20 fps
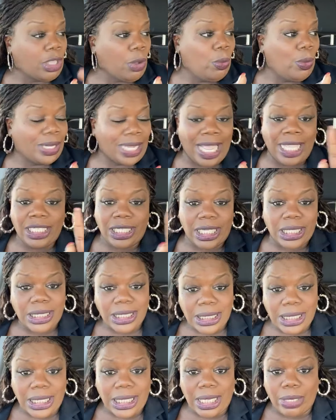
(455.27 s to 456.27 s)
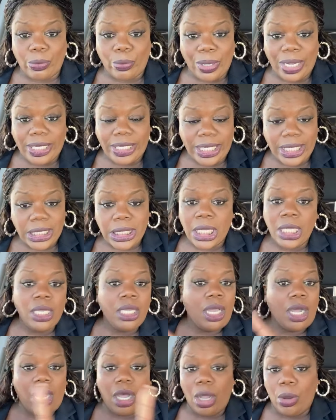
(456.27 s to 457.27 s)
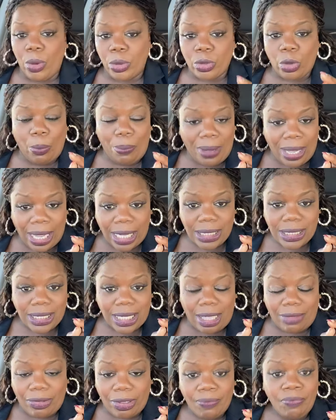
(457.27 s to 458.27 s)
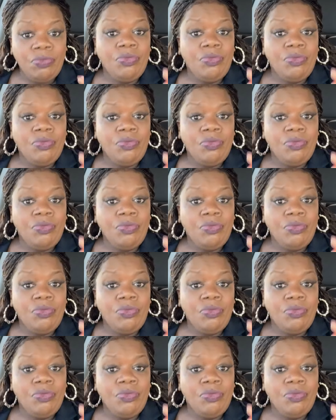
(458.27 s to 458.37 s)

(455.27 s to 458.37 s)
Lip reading: because what I just seen and witnessed, I don't want no parts of it.